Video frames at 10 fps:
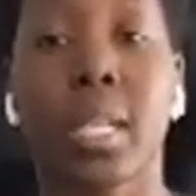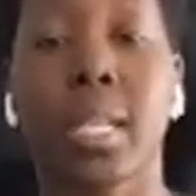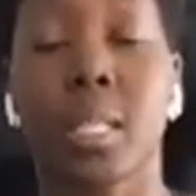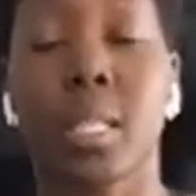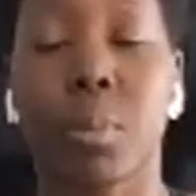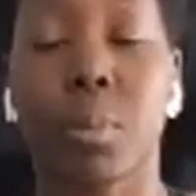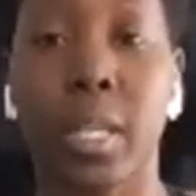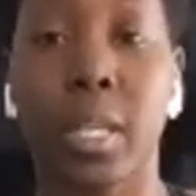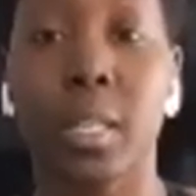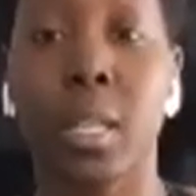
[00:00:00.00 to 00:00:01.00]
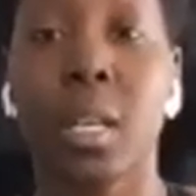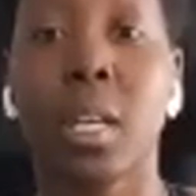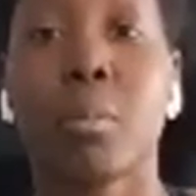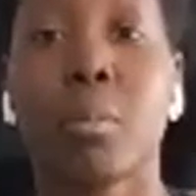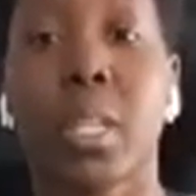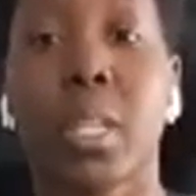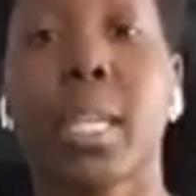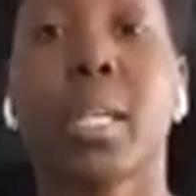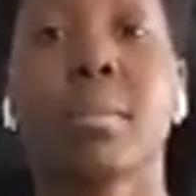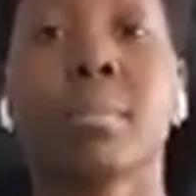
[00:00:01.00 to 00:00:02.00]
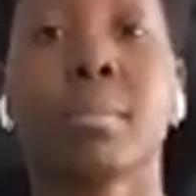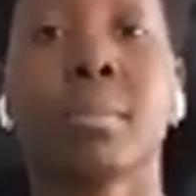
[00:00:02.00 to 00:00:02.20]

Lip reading: So you're gonna take a deep breath in, breathing